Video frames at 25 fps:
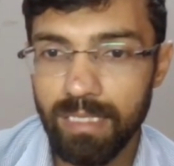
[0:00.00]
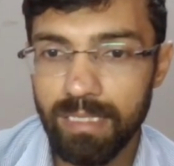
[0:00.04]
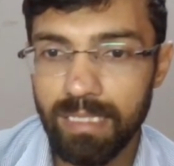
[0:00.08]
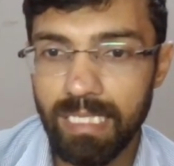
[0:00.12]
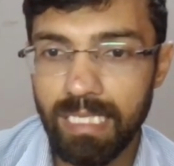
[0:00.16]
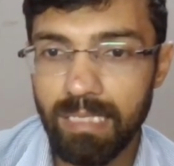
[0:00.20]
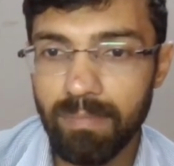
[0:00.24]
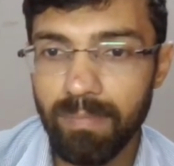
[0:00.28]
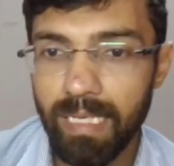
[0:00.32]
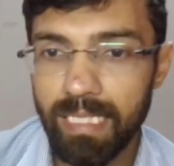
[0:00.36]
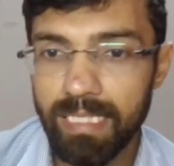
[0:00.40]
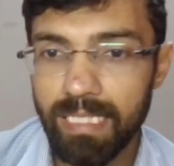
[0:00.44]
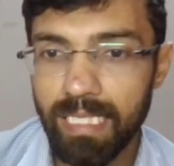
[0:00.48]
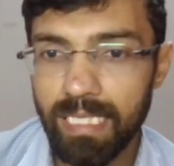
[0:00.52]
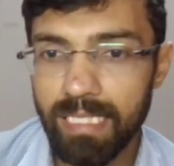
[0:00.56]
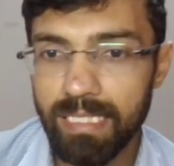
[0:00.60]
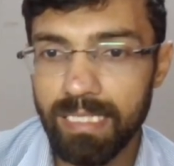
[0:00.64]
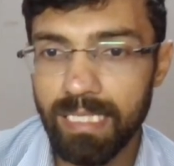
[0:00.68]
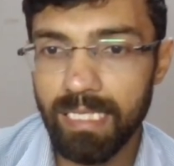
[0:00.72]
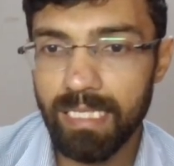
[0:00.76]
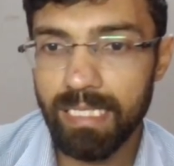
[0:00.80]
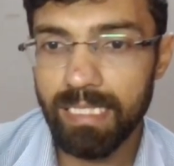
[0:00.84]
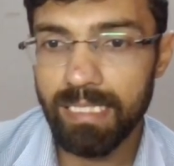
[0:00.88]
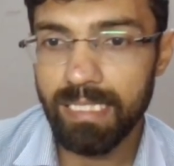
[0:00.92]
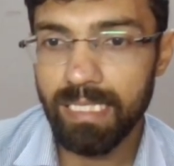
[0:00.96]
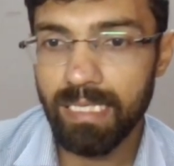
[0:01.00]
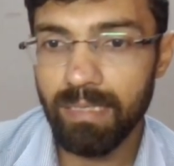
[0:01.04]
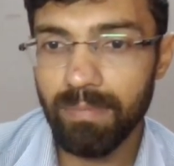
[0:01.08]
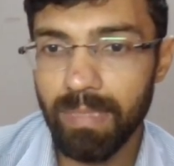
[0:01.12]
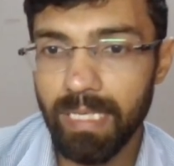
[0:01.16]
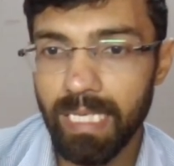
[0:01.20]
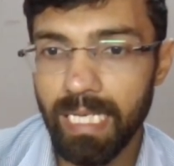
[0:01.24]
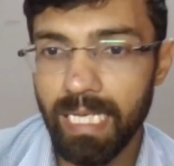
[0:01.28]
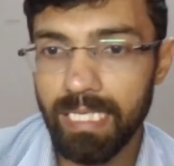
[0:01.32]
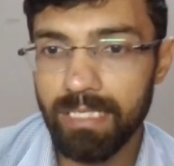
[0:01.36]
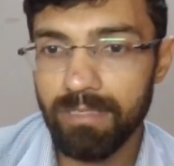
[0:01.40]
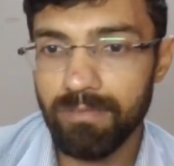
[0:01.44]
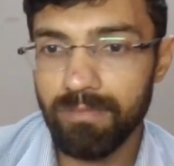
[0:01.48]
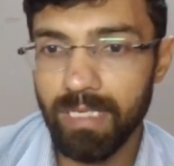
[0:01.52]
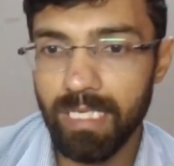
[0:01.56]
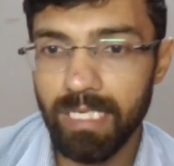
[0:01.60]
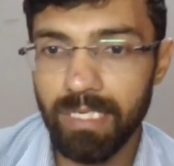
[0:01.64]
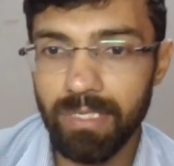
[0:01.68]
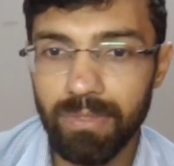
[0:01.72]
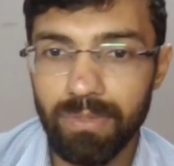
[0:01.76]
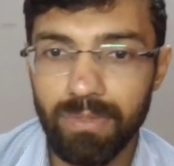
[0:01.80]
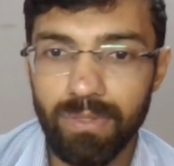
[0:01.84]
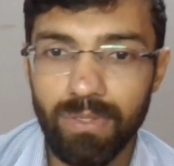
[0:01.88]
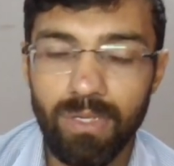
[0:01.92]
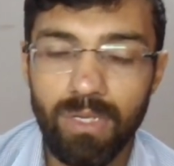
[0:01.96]
3 by 6, that is coming as 1
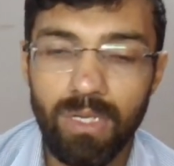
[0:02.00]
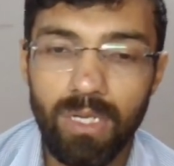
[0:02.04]
2.